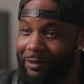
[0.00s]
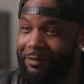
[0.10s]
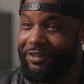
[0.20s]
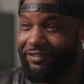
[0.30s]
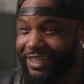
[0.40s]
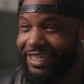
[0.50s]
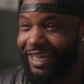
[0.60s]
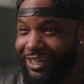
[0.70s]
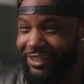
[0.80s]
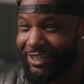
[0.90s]
will be reaching
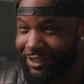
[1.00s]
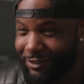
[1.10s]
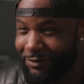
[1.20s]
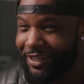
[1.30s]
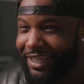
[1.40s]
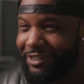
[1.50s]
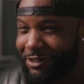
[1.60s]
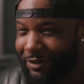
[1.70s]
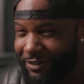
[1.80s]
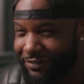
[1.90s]
out to you within
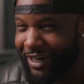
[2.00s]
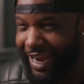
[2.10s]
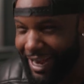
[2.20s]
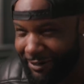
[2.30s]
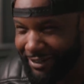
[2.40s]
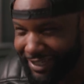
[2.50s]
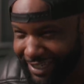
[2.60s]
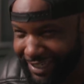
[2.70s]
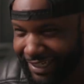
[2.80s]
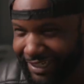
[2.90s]
24
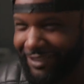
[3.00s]
hours.